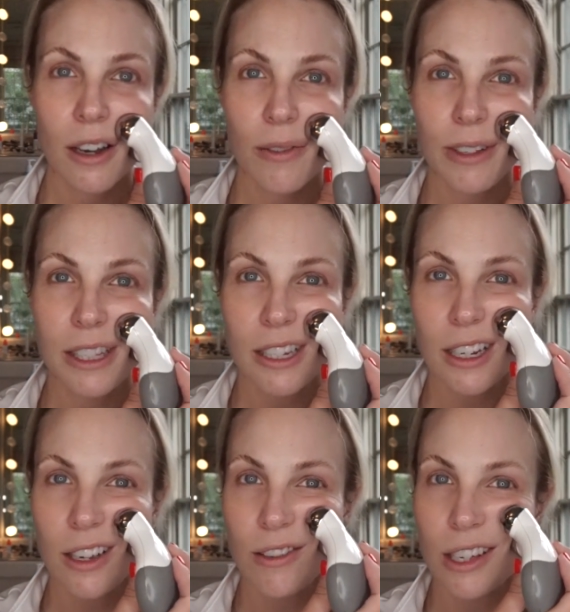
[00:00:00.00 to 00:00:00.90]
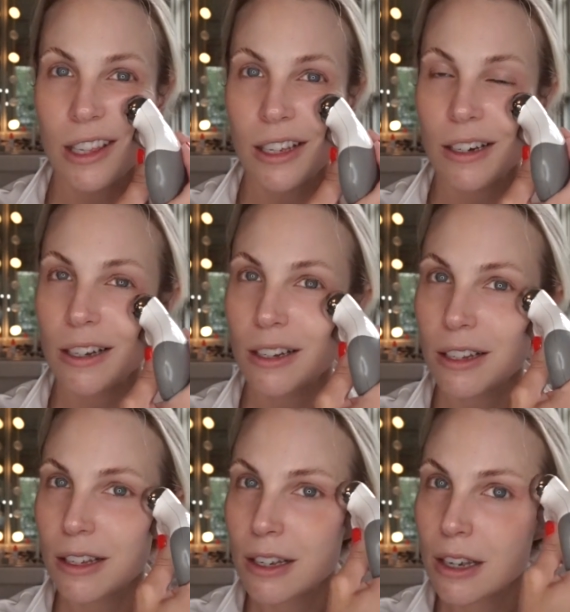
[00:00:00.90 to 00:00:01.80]
I've been sticking with it.
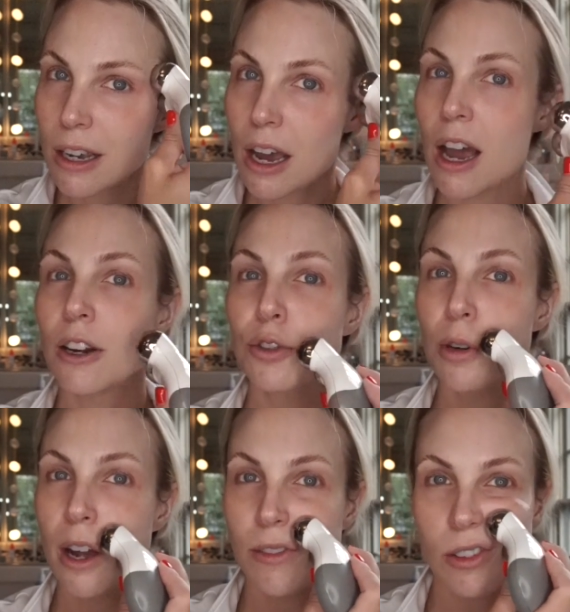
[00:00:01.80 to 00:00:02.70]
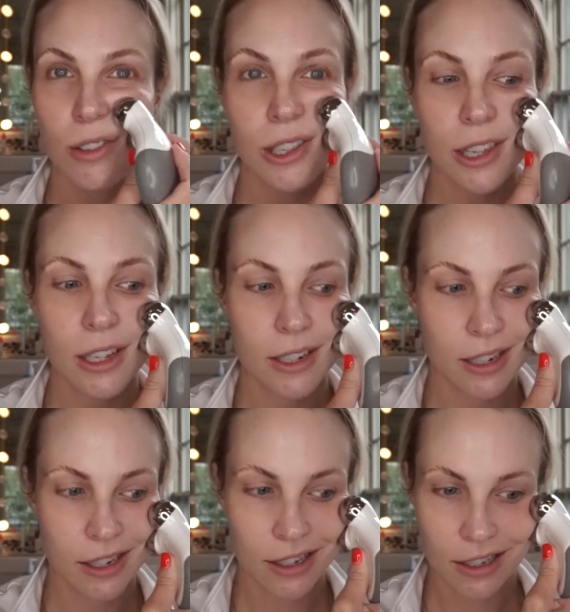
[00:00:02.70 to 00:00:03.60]
I travel with it.